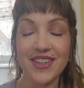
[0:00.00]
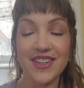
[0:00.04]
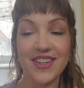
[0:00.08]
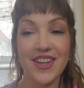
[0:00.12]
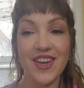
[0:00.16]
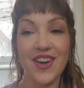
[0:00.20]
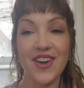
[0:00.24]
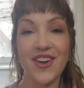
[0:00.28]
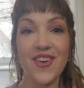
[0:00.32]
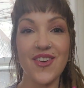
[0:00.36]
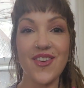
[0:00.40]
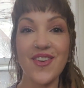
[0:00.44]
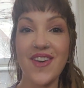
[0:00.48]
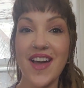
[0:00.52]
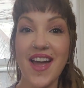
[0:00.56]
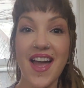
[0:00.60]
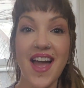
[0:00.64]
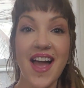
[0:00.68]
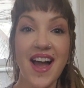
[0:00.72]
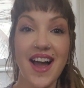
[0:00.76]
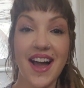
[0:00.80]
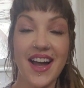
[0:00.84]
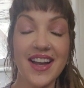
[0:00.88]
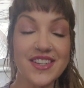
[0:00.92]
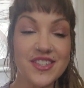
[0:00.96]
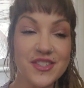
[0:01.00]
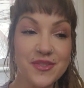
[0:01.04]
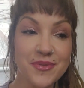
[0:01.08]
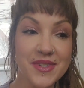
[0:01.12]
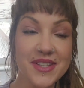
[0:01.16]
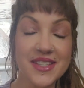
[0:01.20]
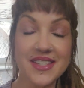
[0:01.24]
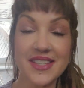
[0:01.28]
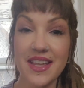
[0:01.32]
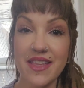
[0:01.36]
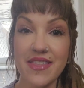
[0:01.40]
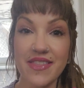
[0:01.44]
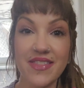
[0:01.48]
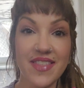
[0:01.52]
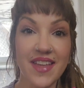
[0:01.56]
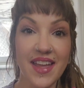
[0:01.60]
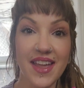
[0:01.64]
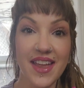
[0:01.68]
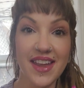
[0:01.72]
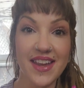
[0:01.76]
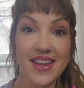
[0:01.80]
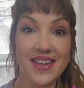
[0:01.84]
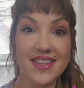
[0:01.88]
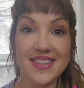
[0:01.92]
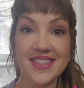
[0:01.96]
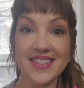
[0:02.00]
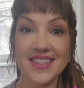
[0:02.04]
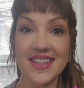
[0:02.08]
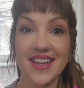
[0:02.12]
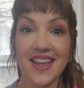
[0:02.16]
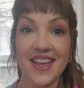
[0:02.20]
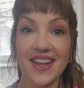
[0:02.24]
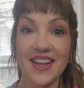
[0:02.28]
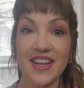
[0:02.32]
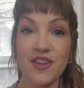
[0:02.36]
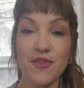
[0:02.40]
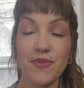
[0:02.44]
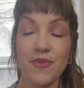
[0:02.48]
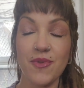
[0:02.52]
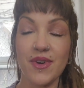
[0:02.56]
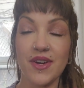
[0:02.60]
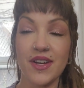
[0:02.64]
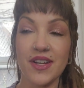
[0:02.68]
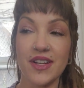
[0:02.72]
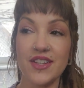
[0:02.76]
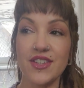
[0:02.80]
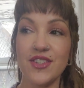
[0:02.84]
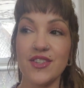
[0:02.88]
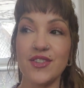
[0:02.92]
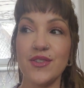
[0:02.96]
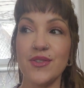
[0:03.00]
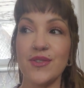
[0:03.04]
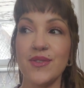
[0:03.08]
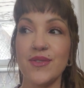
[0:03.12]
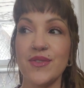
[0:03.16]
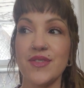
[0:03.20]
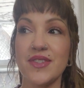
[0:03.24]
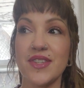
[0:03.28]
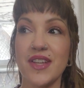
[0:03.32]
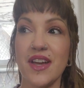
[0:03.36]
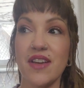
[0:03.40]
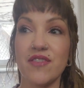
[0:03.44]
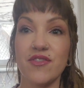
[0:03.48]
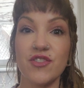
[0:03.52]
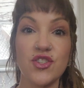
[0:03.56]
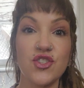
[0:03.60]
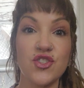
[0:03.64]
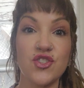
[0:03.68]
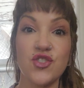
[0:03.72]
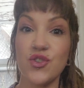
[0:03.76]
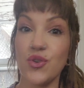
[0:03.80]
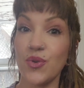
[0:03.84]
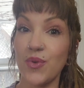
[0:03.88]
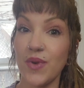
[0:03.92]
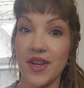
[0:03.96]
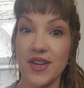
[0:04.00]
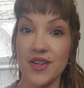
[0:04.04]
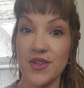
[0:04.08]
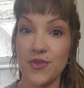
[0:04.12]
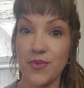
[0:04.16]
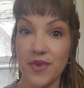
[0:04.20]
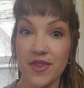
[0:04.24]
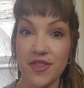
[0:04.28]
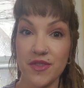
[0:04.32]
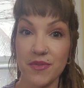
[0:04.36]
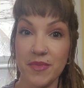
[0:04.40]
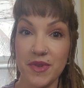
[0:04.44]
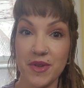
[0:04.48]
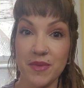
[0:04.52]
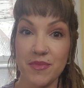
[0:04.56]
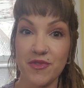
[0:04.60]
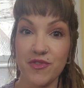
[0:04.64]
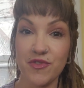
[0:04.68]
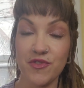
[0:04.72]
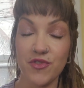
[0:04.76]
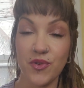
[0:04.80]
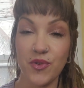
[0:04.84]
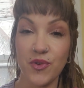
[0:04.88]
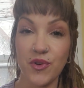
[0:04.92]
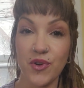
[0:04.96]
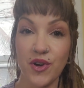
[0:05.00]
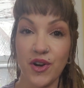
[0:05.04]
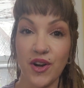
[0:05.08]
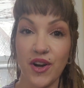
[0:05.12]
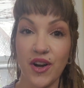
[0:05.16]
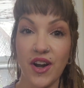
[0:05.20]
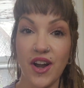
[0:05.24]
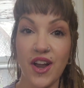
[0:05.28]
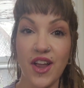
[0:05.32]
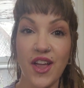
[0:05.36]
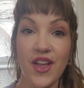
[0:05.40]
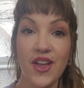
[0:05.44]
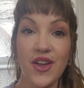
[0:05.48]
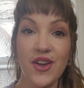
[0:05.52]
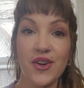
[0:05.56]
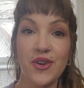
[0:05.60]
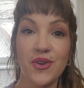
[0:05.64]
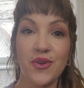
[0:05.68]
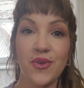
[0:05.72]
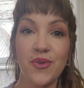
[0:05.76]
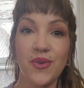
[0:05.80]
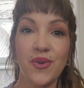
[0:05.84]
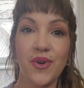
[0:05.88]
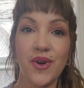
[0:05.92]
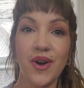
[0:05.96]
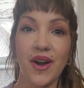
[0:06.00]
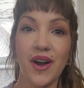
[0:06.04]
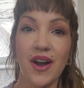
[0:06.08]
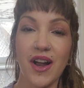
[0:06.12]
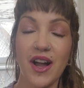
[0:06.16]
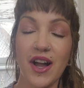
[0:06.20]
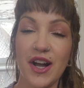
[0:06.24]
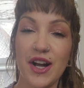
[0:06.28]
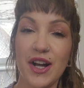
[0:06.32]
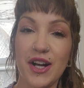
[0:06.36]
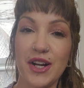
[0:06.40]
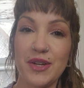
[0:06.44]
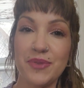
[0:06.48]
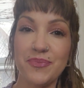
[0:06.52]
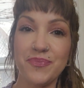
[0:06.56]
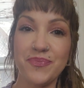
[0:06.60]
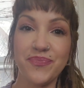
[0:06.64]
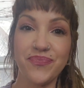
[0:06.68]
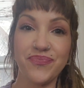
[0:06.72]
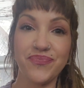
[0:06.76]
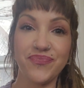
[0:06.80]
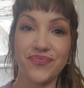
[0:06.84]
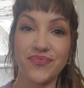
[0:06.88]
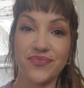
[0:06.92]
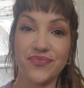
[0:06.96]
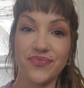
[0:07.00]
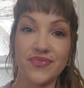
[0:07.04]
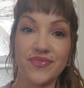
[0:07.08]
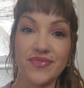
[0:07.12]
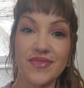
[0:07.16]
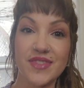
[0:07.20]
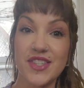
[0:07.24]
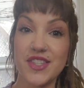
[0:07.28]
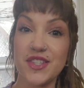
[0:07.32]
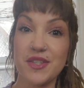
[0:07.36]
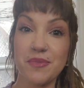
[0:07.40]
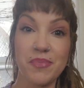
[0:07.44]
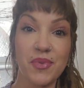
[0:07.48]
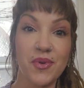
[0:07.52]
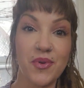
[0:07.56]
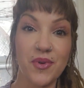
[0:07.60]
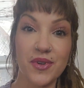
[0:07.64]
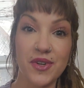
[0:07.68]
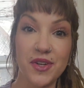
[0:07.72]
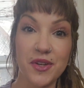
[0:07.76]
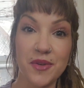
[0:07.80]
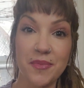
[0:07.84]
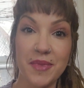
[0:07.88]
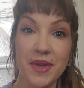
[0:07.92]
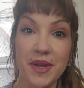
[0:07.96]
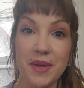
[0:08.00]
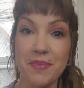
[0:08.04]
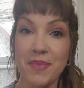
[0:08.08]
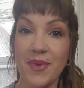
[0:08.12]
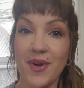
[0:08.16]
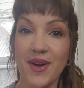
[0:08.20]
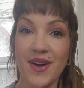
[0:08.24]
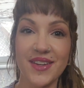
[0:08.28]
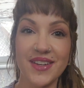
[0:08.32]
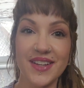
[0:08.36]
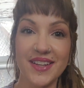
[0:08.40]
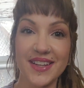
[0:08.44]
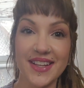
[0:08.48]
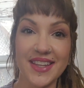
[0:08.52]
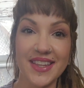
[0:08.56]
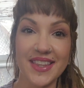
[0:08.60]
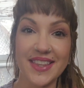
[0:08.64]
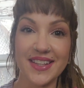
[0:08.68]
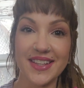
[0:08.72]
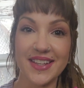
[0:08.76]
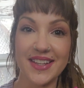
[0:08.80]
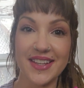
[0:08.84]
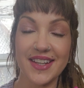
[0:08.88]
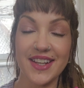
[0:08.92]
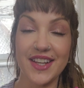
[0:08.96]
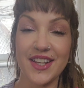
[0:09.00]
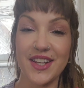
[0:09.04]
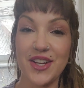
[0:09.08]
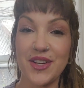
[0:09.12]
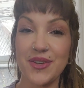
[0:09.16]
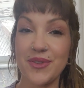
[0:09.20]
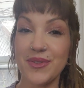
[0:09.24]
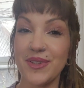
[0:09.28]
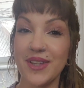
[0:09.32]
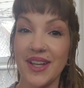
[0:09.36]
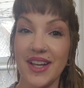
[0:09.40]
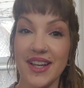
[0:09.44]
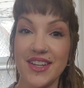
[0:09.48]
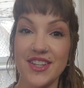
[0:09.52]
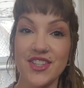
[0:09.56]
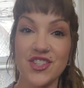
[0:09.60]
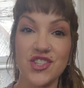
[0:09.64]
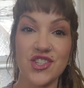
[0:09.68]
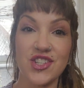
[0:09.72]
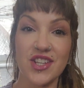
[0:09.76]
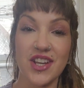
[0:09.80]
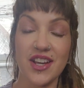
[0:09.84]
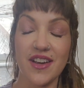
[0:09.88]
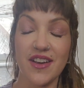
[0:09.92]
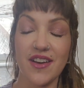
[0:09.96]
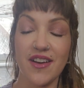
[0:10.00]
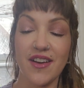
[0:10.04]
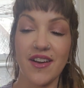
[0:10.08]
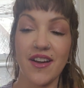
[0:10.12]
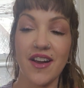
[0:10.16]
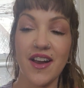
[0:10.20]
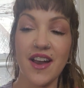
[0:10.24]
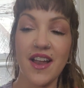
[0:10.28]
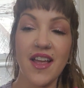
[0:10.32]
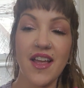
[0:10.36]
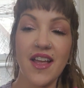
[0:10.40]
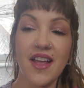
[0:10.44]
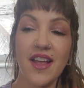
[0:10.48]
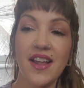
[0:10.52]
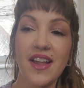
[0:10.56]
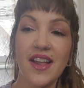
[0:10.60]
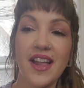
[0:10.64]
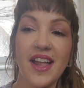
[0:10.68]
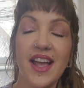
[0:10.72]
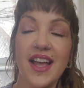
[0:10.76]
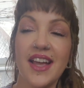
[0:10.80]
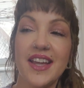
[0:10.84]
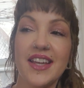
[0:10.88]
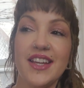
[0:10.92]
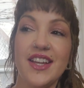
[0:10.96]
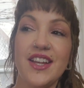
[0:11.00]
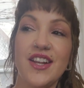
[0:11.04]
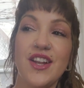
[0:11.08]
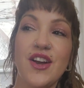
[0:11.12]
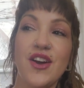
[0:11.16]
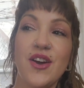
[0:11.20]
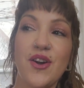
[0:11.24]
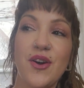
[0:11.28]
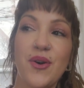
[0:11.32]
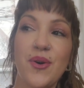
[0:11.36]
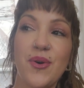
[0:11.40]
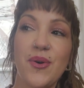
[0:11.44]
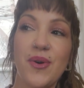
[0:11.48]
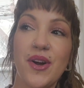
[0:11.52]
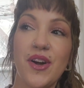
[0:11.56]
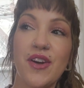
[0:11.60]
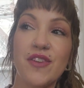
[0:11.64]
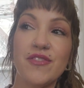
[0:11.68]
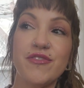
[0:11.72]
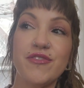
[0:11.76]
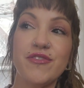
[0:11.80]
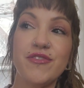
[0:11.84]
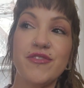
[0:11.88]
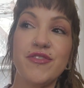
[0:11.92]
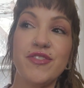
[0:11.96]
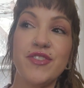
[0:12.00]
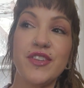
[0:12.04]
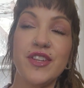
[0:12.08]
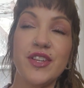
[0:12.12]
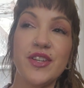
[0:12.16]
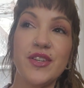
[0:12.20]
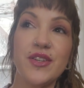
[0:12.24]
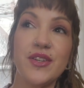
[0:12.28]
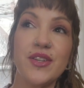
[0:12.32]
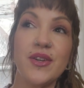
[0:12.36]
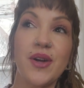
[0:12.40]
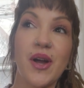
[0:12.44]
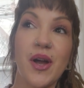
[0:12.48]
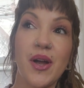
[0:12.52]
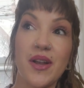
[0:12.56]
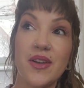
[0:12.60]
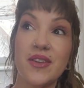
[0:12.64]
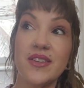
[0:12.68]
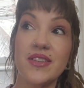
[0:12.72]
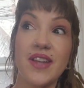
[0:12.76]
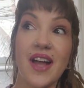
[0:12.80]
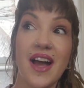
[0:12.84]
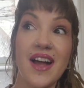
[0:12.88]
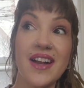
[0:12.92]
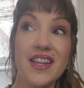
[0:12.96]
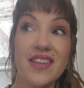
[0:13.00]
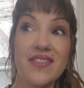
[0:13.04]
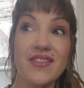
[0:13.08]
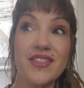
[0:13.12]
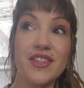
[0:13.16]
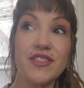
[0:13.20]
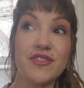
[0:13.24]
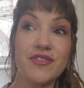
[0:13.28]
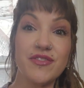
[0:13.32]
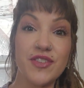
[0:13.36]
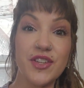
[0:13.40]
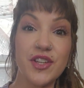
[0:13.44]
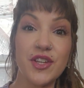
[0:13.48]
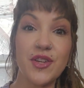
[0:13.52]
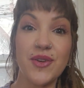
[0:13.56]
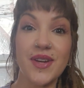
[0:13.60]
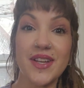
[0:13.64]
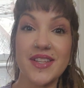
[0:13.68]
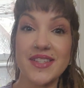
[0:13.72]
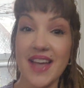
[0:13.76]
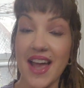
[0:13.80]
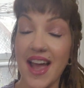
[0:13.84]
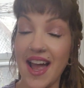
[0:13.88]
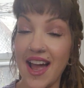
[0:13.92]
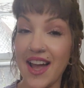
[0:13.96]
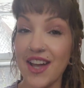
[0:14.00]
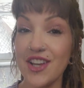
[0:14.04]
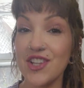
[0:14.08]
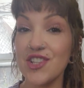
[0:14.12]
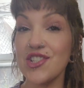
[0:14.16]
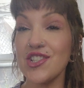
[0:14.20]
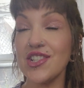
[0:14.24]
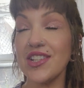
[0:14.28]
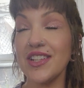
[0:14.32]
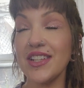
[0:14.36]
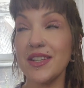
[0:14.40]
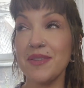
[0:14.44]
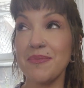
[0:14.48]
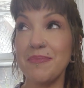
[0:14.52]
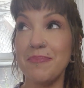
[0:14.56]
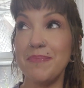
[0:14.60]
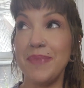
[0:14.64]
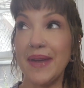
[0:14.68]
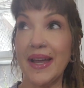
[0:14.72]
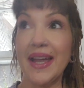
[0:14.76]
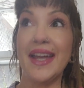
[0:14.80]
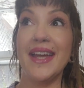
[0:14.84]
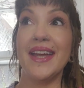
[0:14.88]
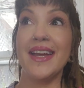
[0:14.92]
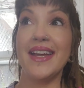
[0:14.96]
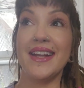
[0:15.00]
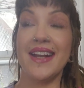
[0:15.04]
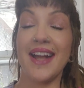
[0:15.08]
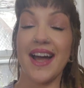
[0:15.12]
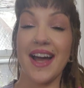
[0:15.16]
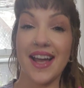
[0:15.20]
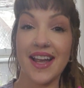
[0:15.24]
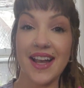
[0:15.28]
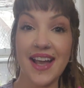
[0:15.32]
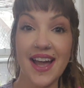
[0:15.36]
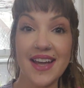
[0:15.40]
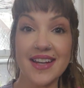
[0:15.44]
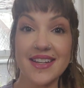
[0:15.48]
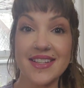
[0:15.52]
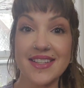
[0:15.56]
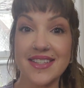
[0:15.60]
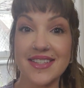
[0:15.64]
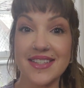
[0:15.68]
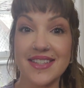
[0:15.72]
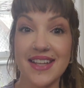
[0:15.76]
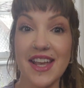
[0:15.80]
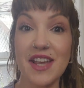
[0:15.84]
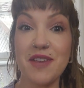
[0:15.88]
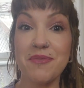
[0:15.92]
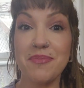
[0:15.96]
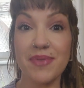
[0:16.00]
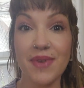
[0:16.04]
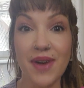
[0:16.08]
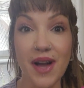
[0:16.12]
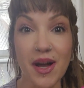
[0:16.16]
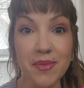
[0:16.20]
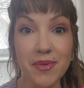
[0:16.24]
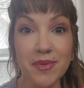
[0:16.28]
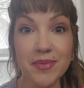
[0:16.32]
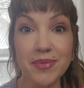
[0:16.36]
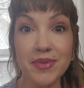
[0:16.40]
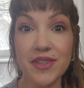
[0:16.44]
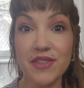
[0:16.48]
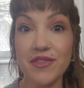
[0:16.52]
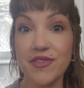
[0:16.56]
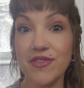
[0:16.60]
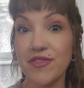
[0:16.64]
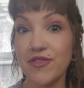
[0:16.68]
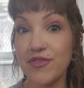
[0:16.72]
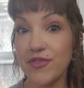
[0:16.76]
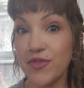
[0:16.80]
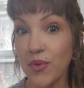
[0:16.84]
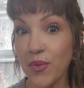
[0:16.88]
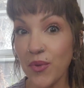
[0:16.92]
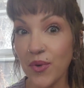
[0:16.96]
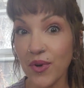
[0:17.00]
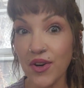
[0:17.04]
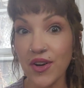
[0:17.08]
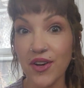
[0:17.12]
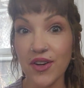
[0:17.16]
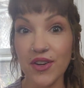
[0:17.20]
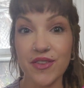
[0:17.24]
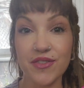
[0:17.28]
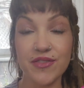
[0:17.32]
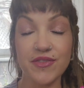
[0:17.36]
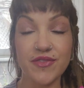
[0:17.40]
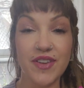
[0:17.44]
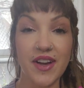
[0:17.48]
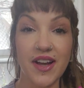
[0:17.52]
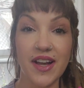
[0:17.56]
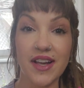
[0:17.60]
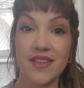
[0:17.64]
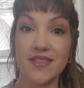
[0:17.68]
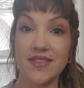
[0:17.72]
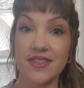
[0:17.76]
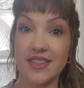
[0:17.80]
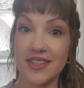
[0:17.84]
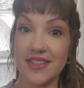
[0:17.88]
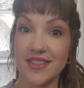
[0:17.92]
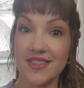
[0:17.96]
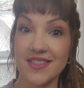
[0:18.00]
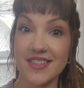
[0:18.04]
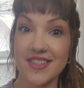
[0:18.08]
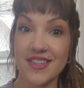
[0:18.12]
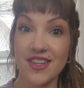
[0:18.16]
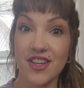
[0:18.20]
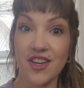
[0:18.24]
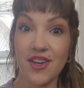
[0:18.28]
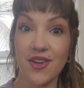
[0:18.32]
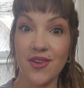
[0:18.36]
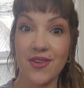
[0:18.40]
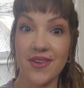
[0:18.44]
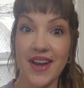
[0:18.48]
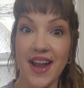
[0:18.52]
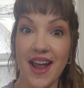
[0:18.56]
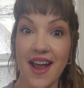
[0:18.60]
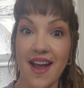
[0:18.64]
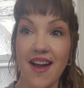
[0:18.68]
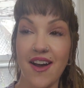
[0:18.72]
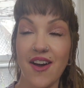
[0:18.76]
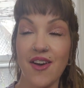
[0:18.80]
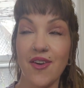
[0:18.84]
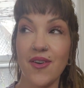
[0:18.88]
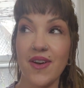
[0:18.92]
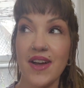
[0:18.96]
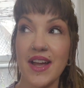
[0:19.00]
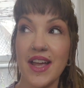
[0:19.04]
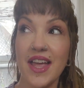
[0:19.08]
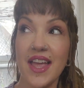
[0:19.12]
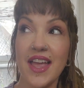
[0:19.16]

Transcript: You know, I just want to say thanks to anyone who's ever joined with me before or um, supported me, bought anything, you know, like, share you know, a few, uh, not even a few, it's actually been, I gotta say, probably four or five years ago now